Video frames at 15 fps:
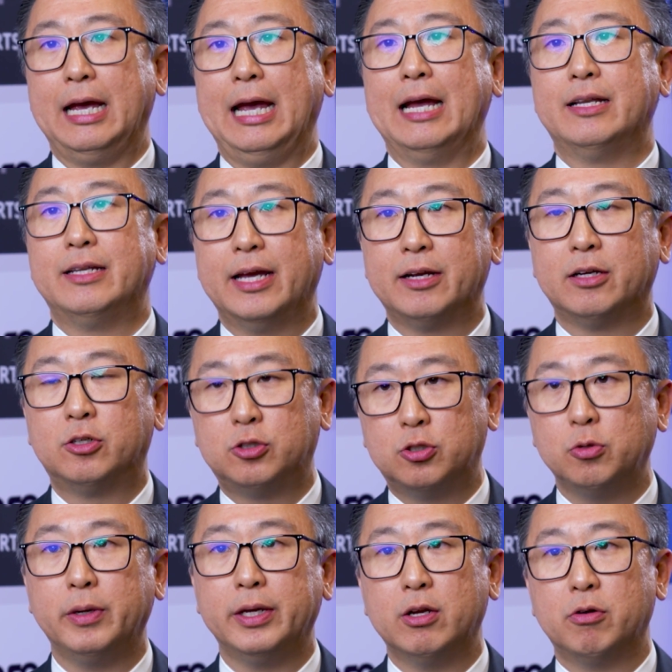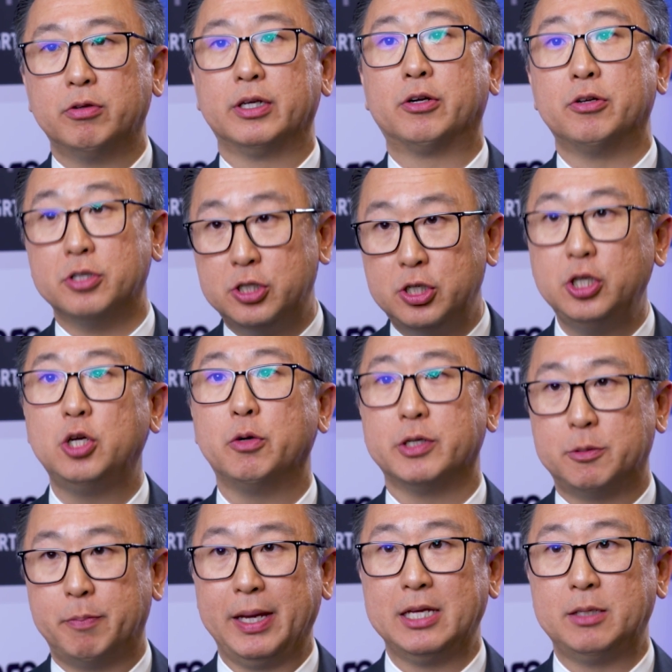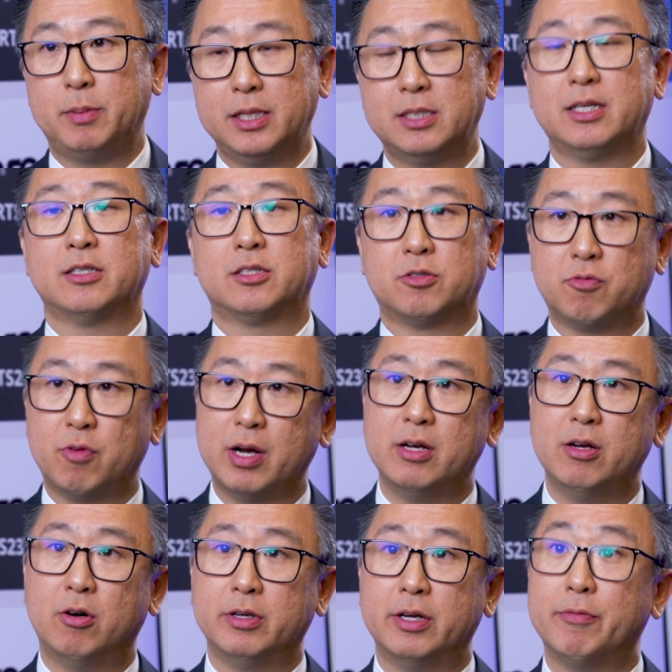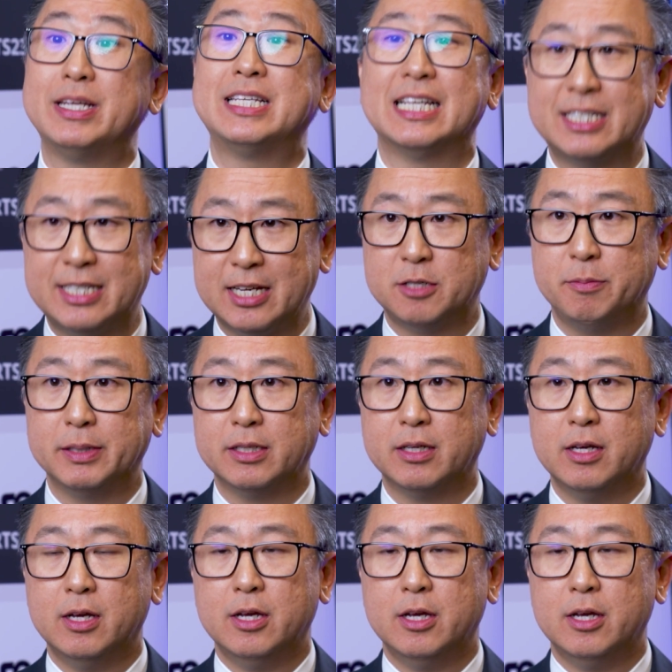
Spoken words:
and then do it on a continuous basis as run on the risk assessment